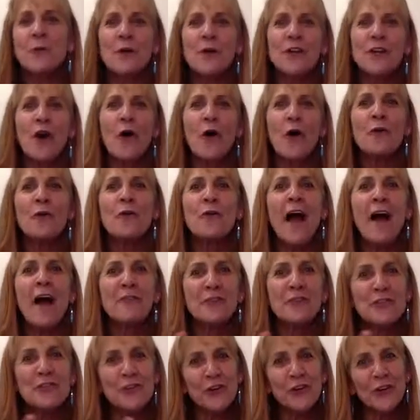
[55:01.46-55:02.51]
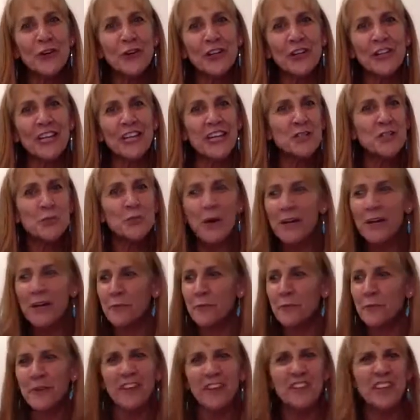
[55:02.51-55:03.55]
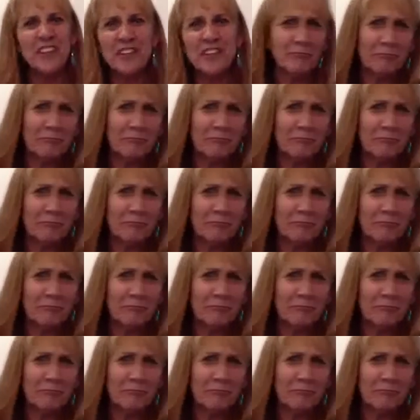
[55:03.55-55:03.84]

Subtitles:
So we go around the circle and each one of them gets to.